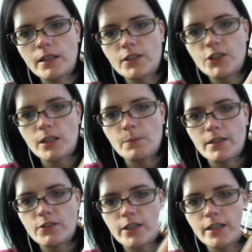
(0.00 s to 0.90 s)

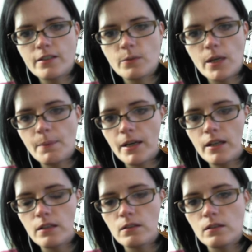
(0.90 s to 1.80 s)
geometric square
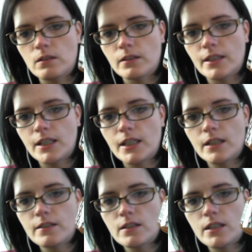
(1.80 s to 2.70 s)
pattern on the
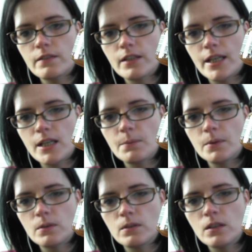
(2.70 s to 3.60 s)
side of the
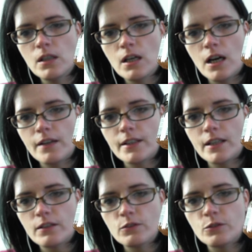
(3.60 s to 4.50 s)
label. I think
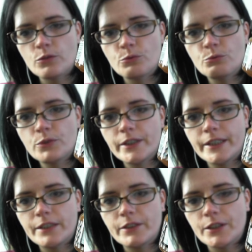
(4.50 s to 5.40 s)
that looks
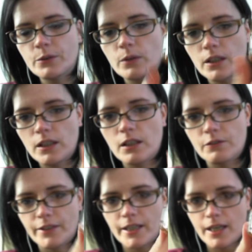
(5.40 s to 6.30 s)
really, really cool. I love
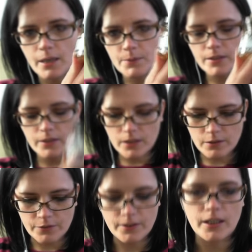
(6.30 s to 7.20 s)
it. Absolutely
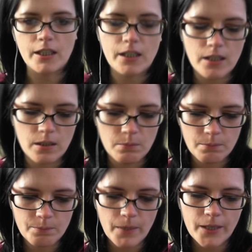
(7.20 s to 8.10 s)
love the
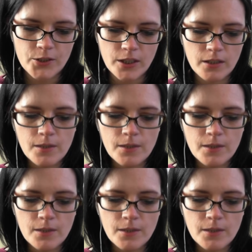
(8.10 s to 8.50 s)
packaging.